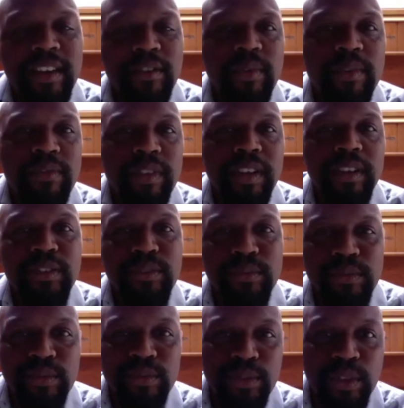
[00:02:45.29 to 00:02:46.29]
reveal
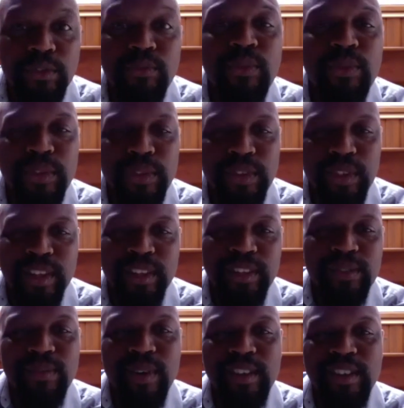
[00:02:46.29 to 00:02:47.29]
to the truth
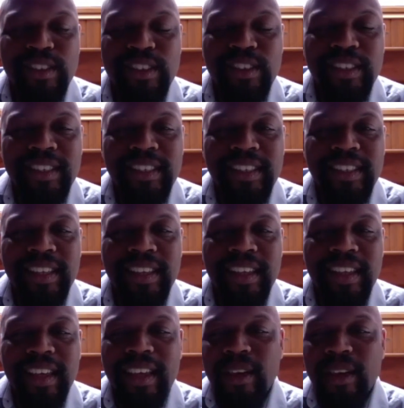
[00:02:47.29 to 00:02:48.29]
to us.
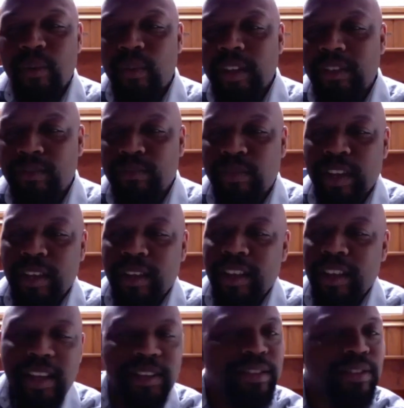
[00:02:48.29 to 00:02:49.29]
Which
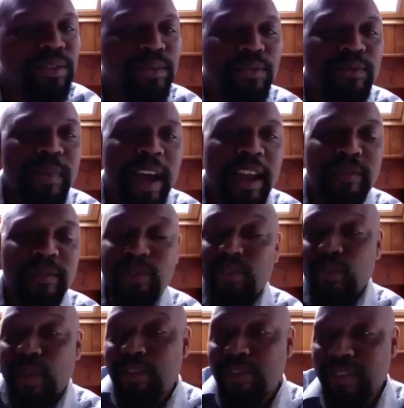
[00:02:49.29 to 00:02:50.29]
brings us to my first
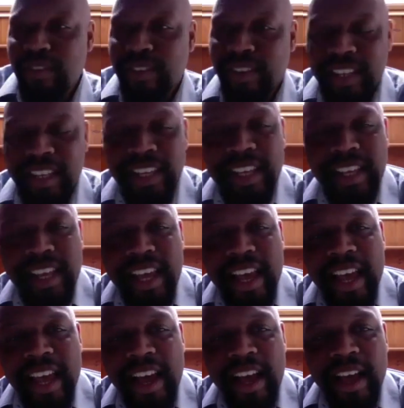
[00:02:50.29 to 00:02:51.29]
question. Hmm.
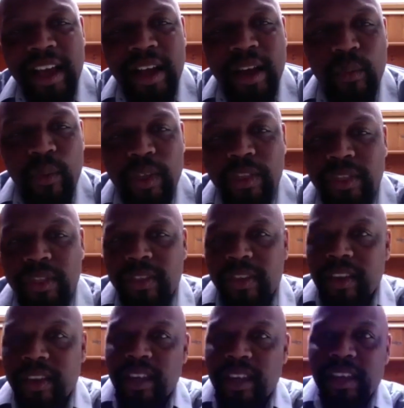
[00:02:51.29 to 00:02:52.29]
Uh, with
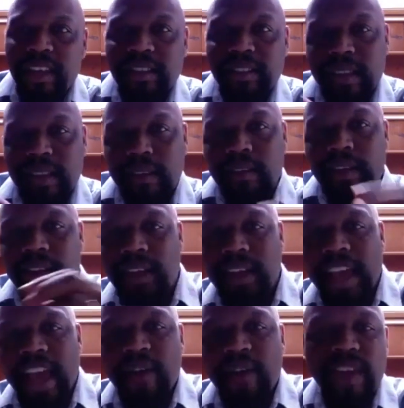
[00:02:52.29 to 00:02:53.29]

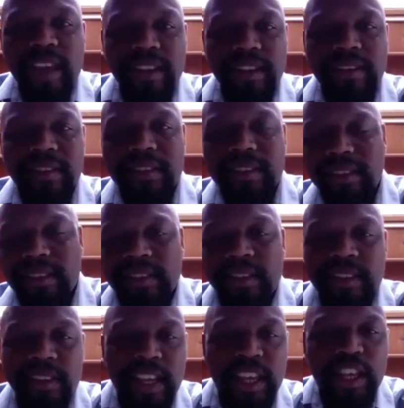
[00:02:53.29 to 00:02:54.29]
interlocking effects,
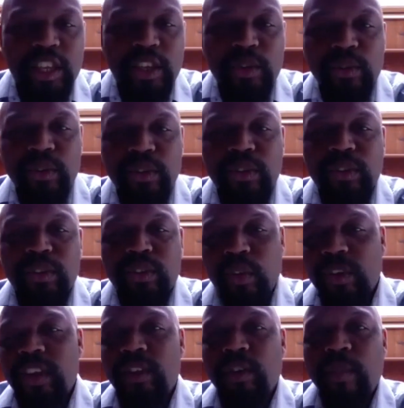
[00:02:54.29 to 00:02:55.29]
you
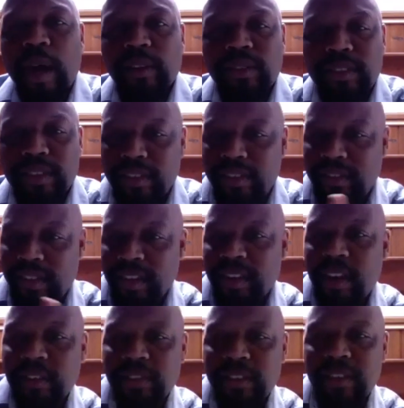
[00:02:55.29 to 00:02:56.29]
talking about Stieg
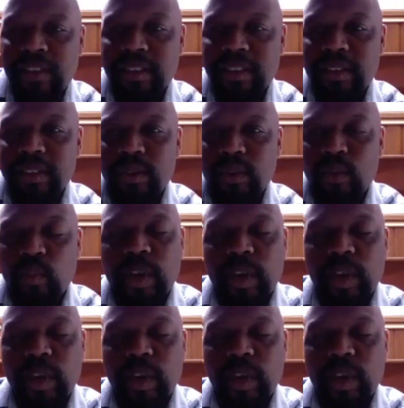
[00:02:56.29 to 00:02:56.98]
Larsson when